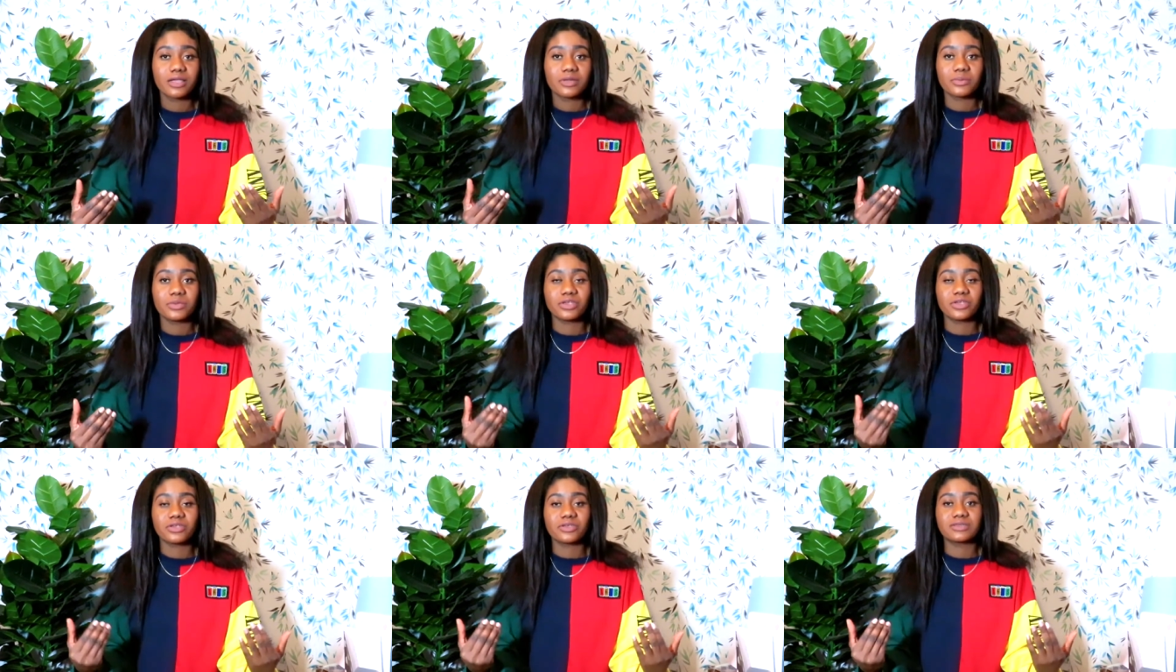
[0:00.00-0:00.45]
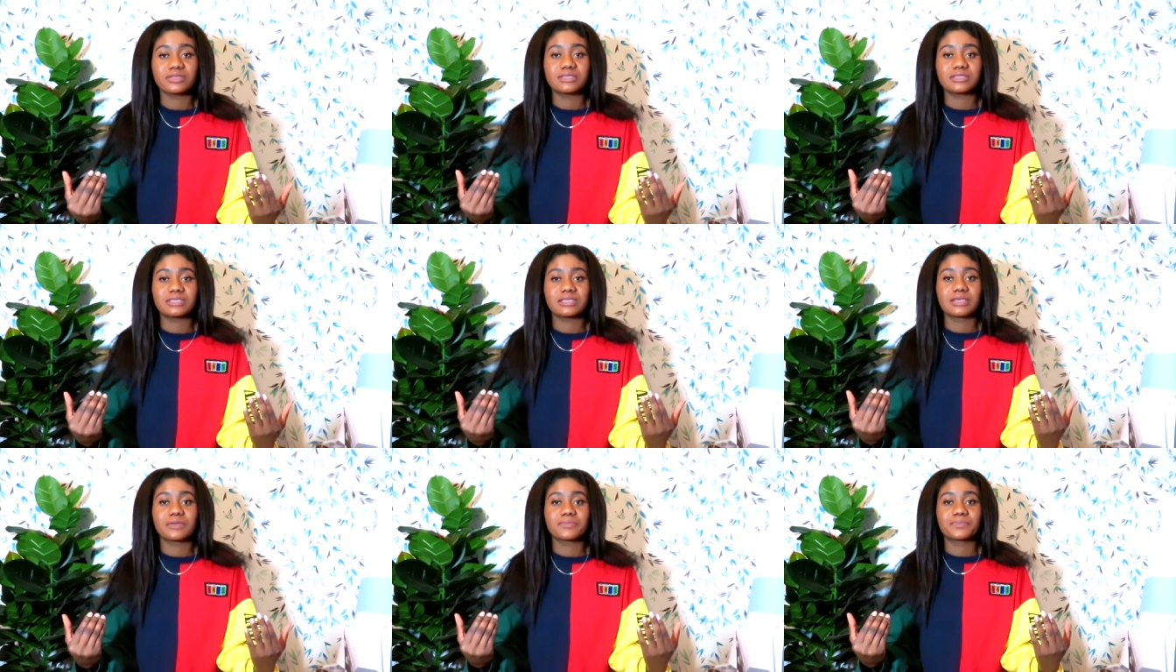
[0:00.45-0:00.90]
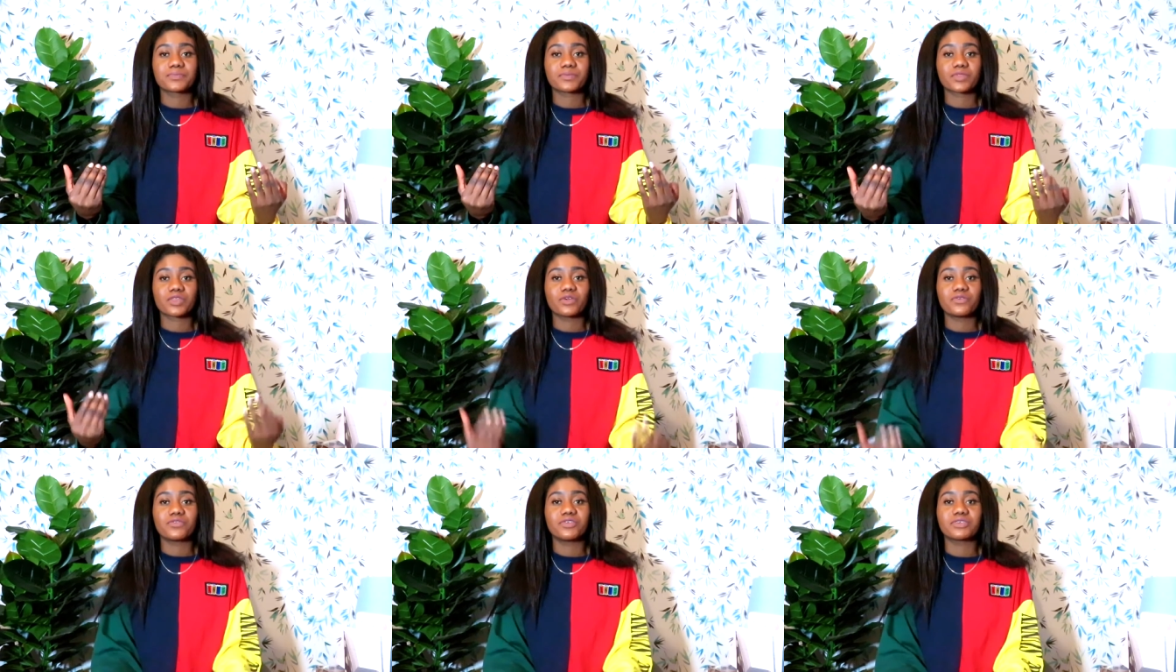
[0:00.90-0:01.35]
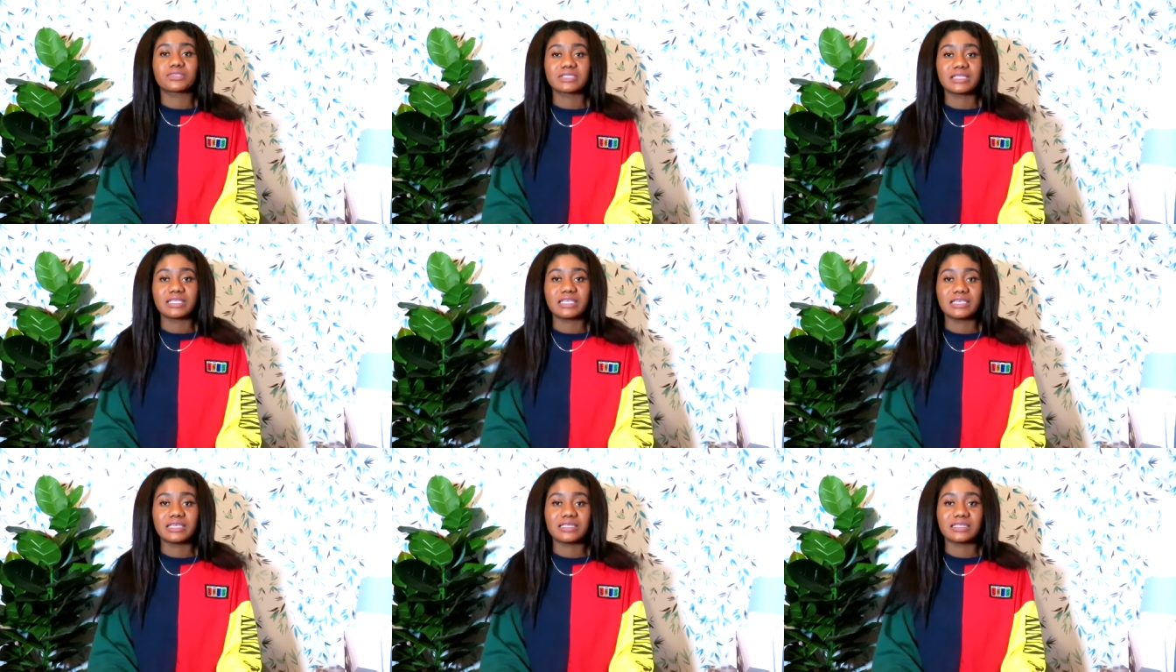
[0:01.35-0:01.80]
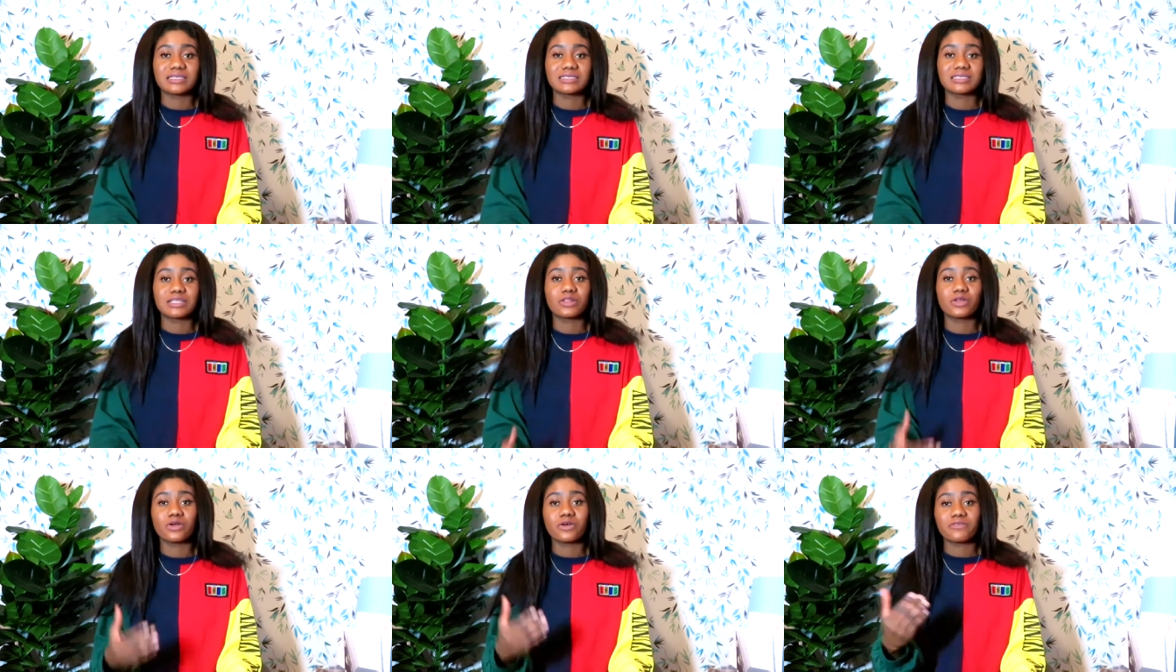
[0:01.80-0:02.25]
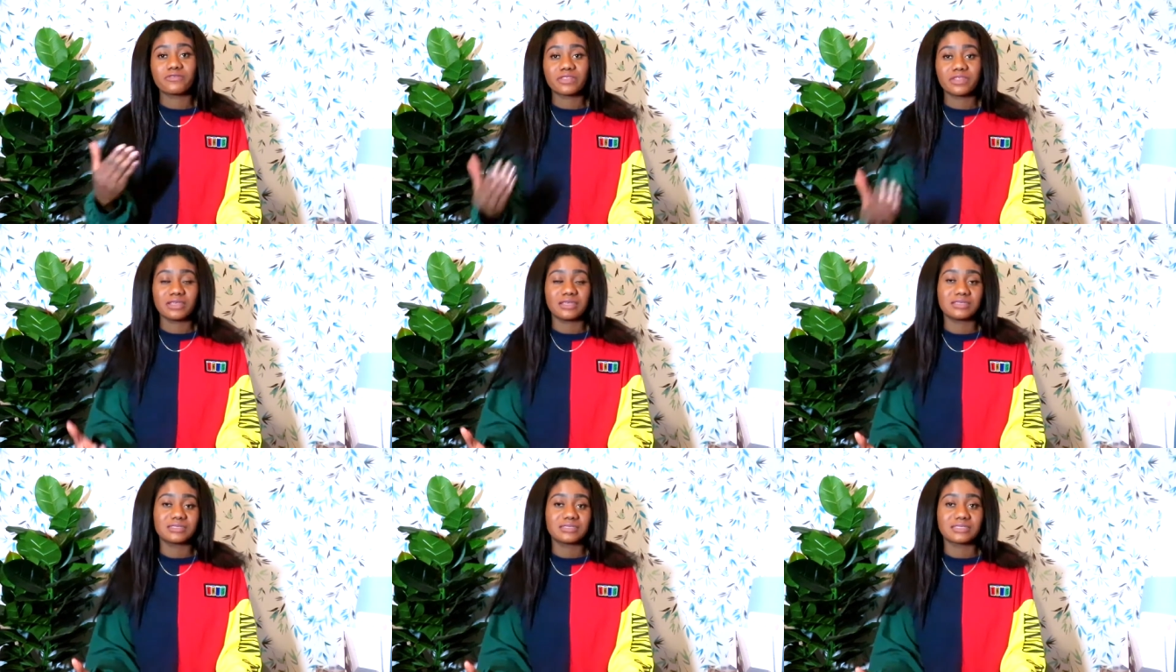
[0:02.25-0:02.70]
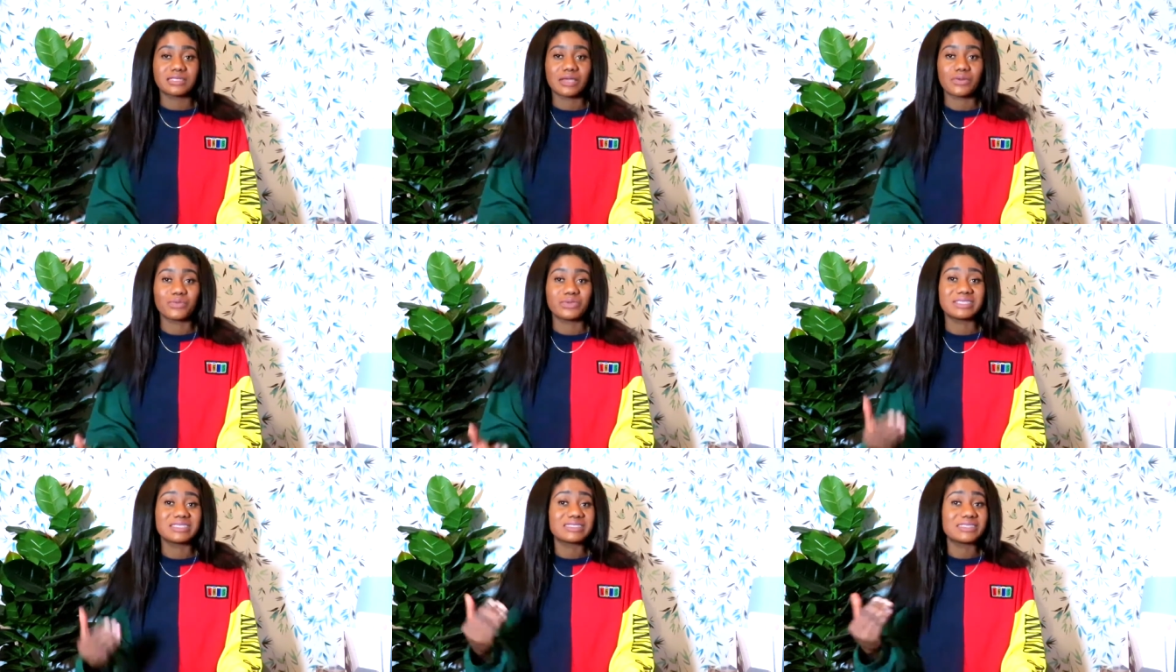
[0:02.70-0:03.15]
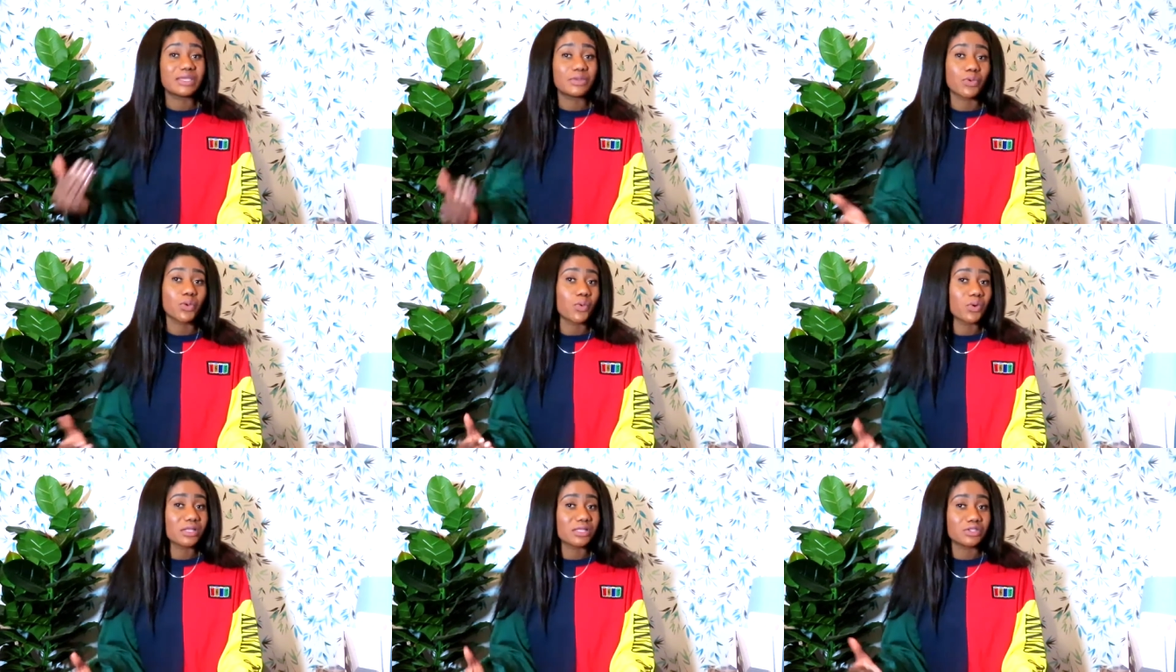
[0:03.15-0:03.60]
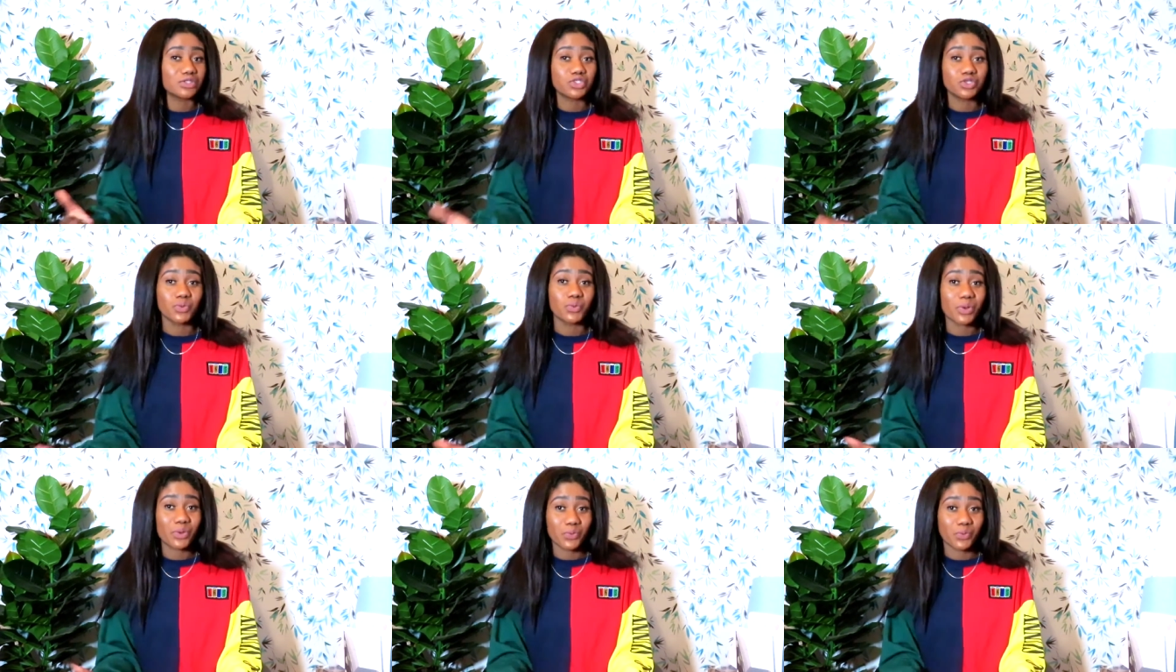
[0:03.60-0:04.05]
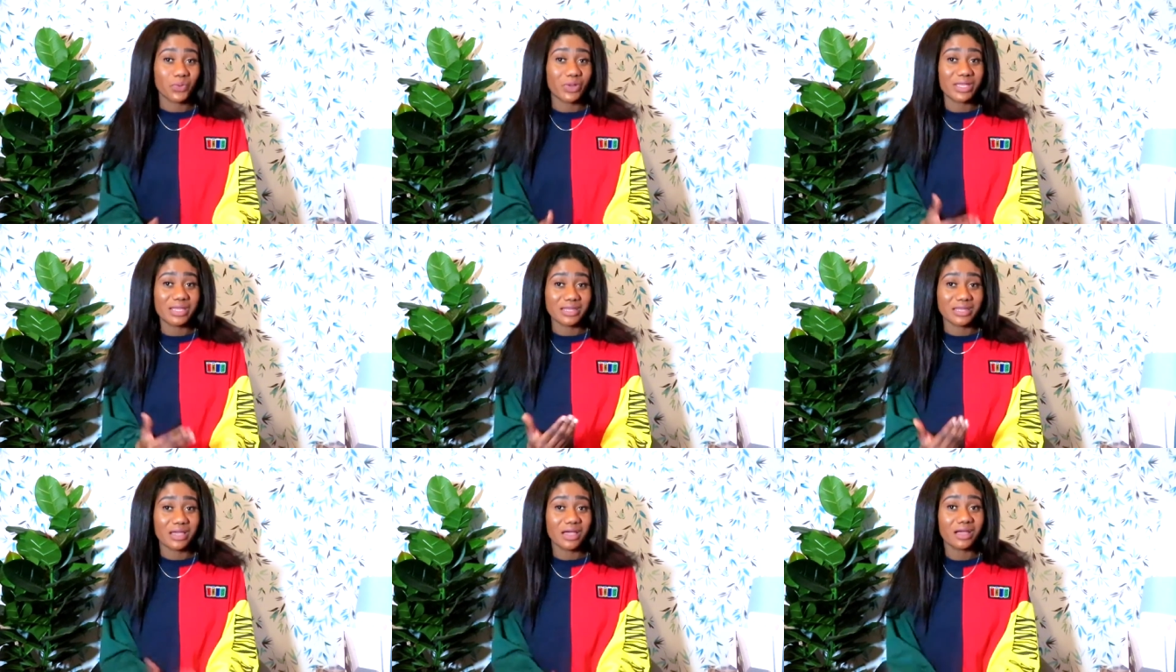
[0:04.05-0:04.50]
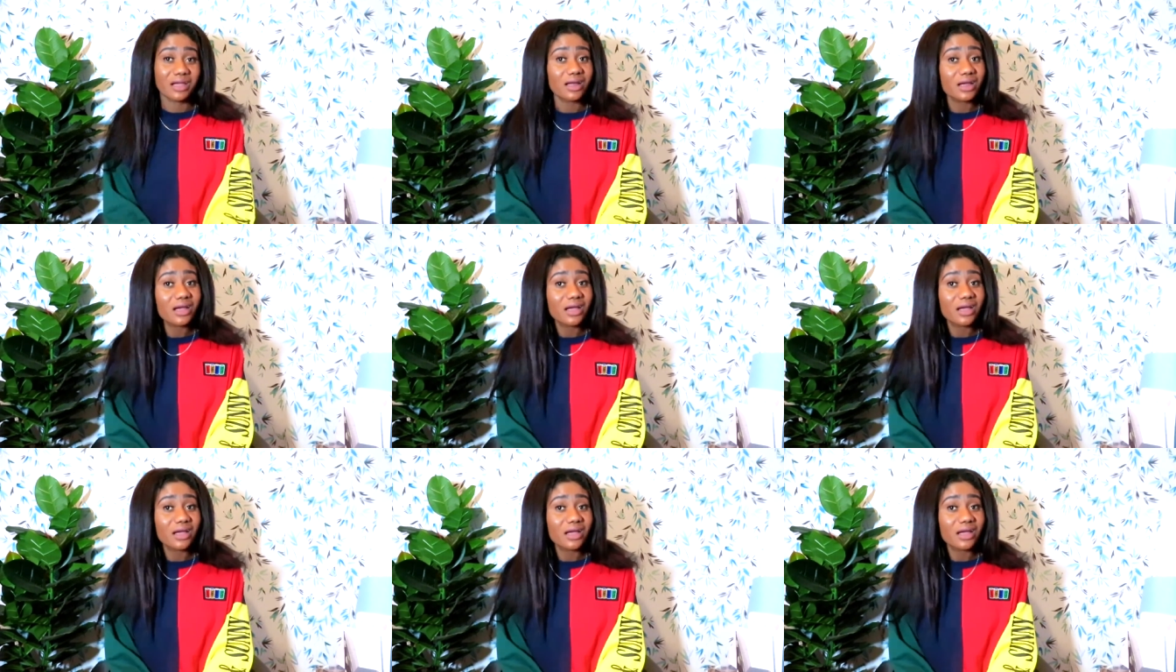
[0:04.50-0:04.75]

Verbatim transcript: because obviously there's a lot of things that we say we want to do when we're young.